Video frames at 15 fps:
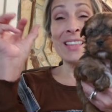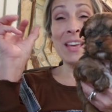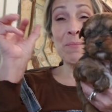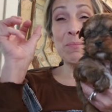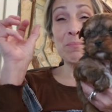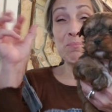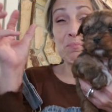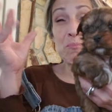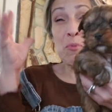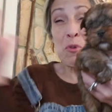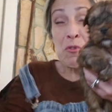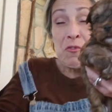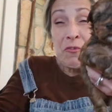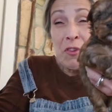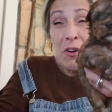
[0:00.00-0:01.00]
that
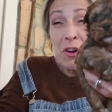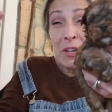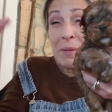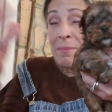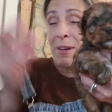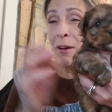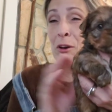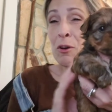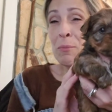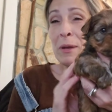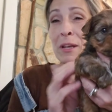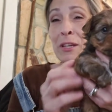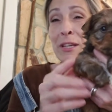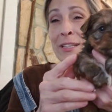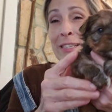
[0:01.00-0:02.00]
poof on him. Oh
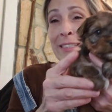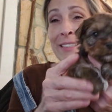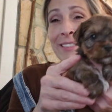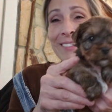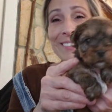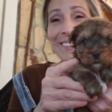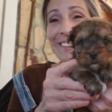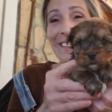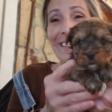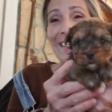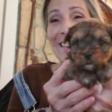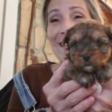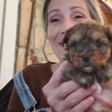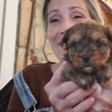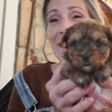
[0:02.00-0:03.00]
my goodness. He's,